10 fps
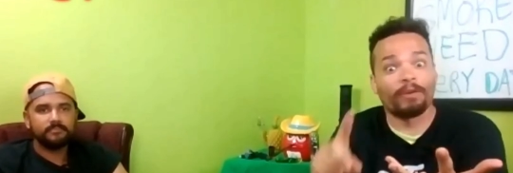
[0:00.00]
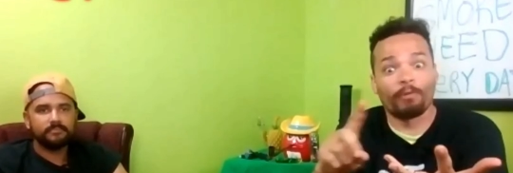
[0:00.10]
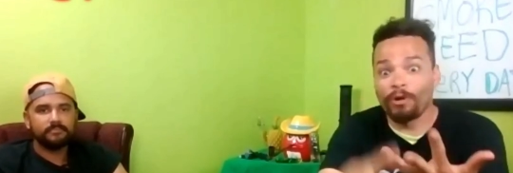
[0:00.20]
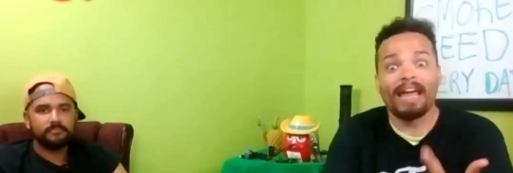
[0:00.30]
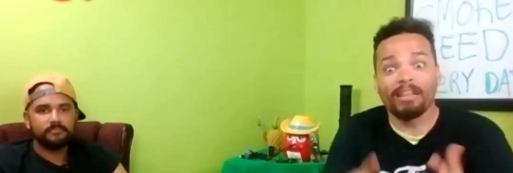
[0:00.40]
Speaker 1: Rhode
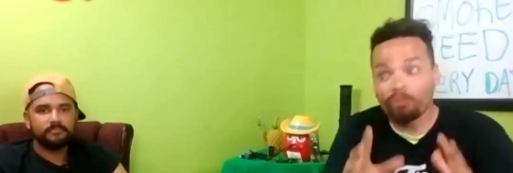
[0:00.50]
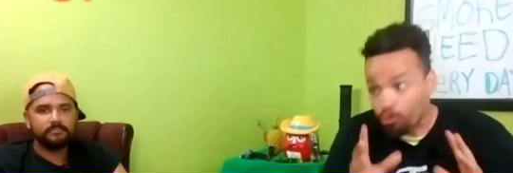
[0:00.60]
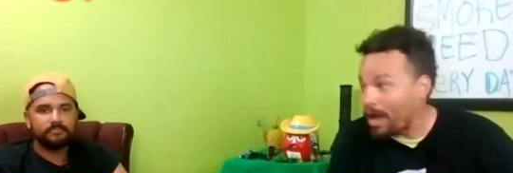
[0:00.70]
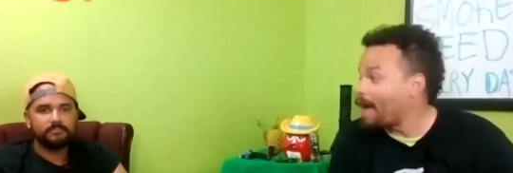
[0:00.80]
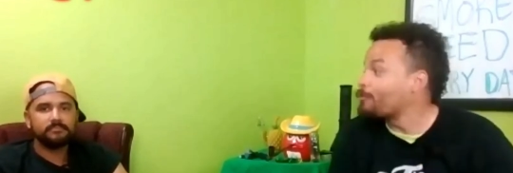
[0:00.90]
Island
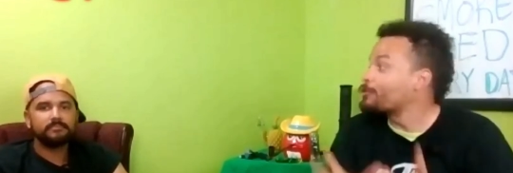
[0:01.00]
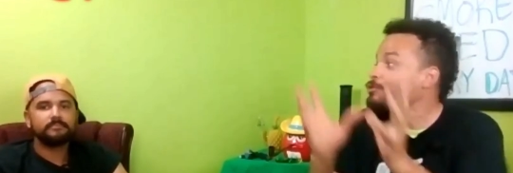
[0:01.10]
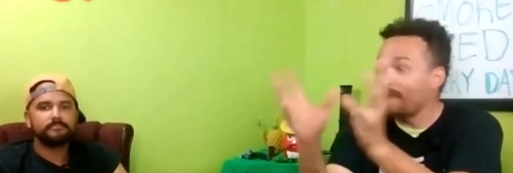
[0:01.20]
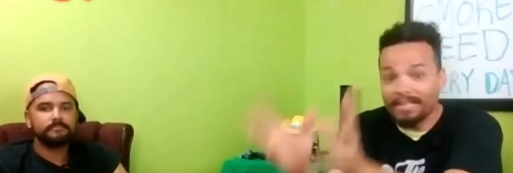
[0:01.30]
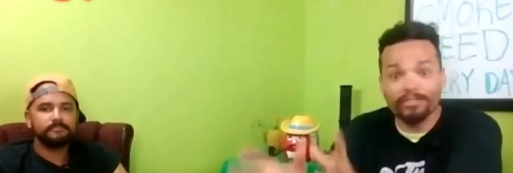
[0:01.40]
travel to
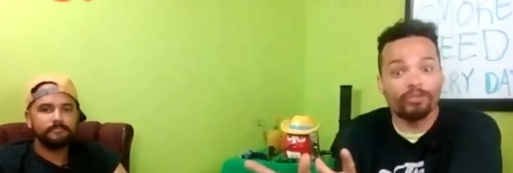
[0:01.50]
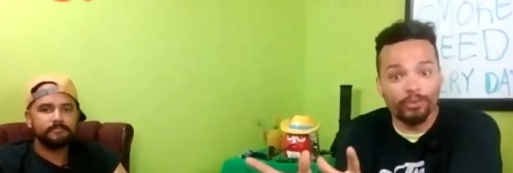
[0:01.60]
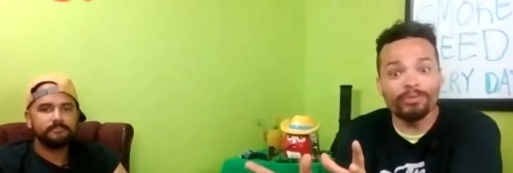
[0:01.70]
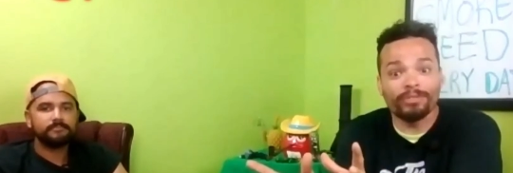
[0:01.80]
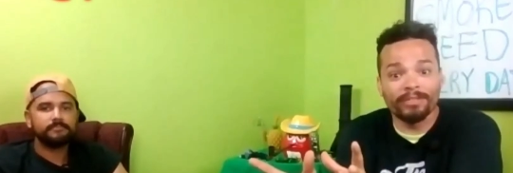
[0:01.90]

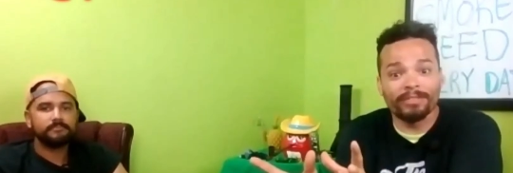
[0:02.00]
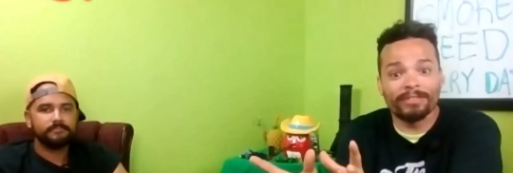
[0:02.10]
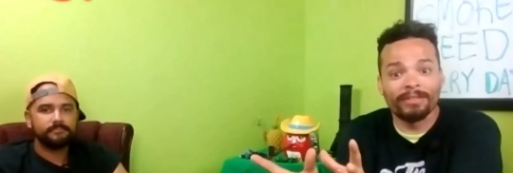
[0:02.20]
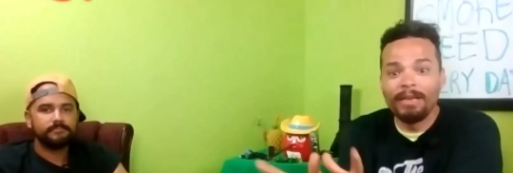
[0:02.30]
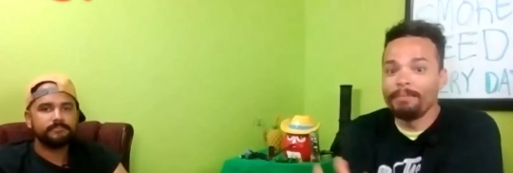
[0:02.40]

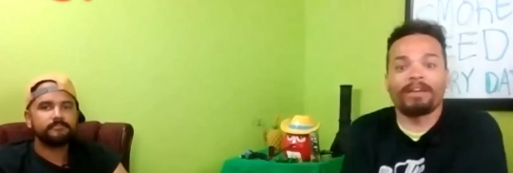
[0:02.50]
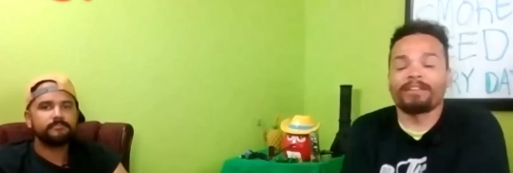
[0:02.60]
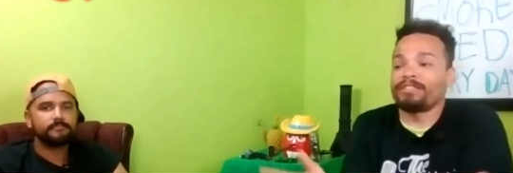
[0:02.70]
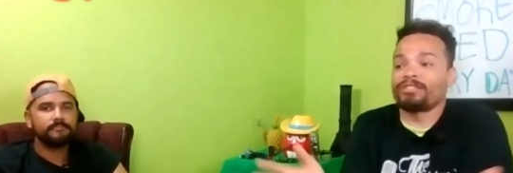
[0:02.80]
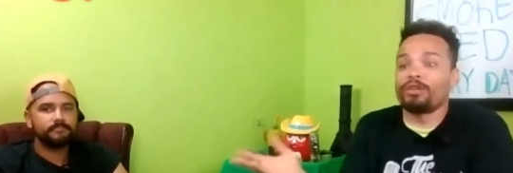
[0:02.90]
Massachusetts because
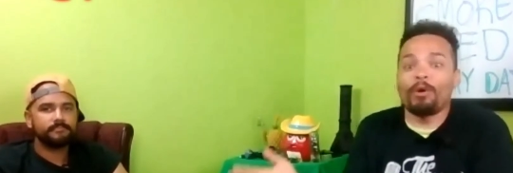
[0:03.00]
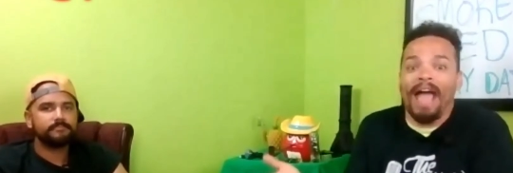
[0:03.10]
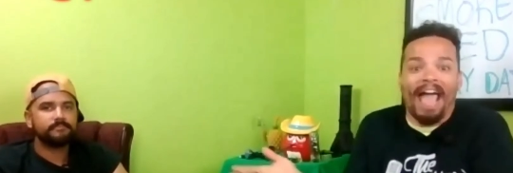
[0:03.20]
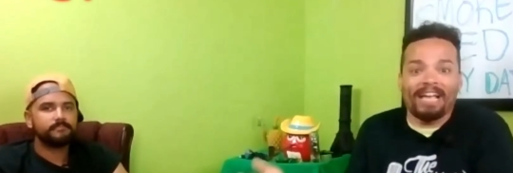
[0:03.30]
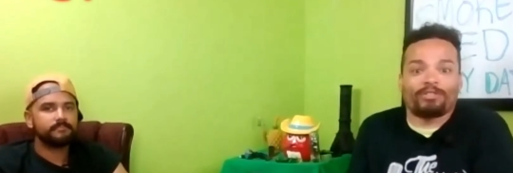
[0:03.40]
it's no
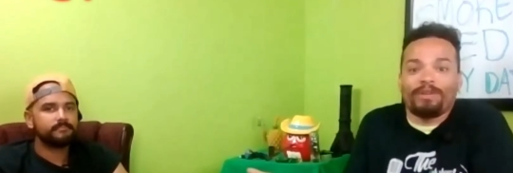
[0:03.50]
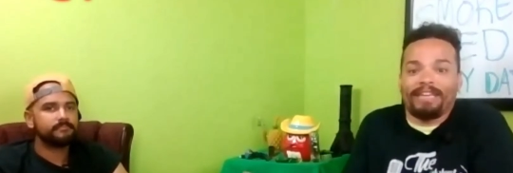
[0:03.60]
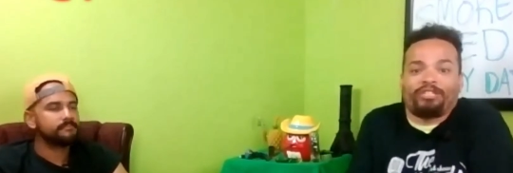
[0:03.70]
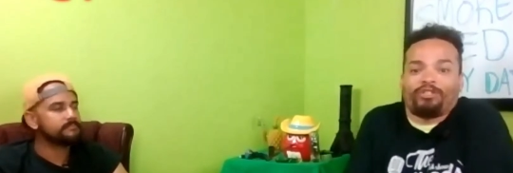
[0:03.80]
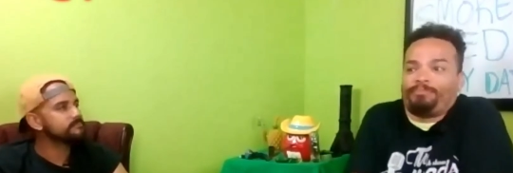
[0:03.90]
hassle.
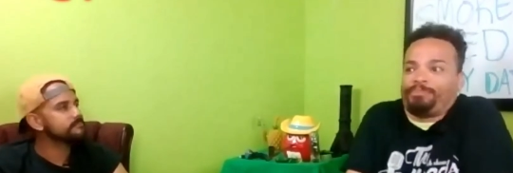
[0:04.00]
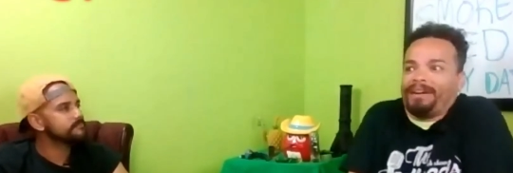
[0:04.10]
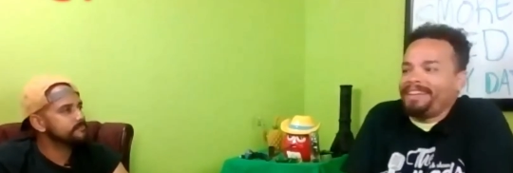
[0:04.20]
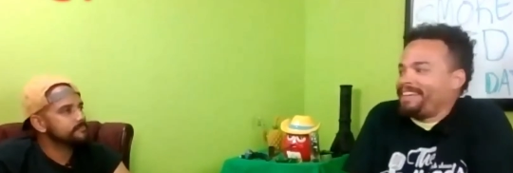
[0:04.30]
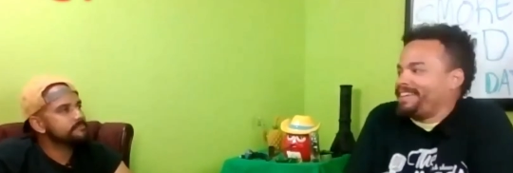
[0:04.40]
Get your
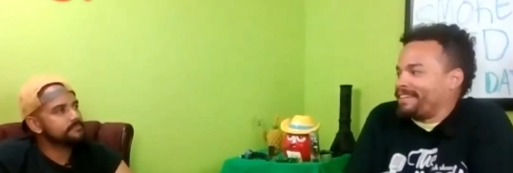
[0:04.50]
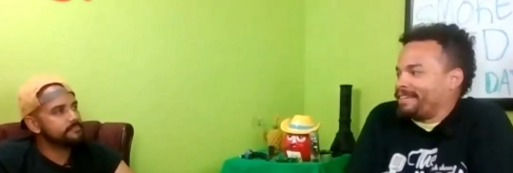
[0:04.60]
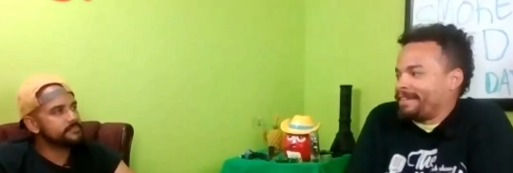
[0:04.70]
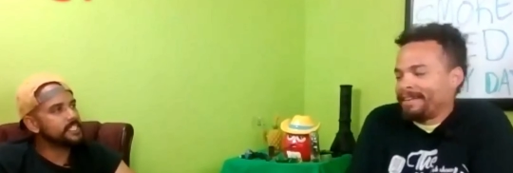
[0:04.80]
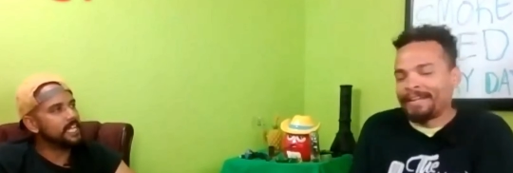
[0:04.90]
butt here.
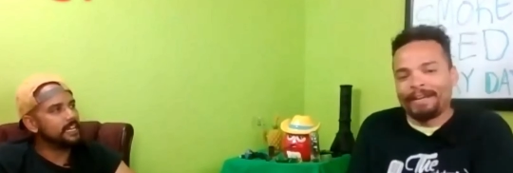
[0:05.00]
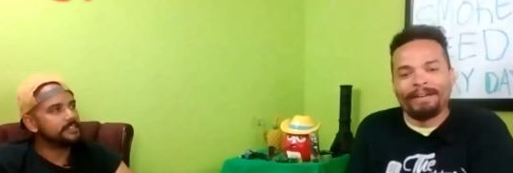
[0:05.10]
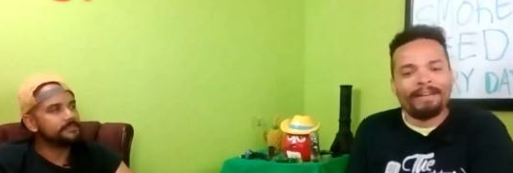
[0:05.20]
Yeah. Huh?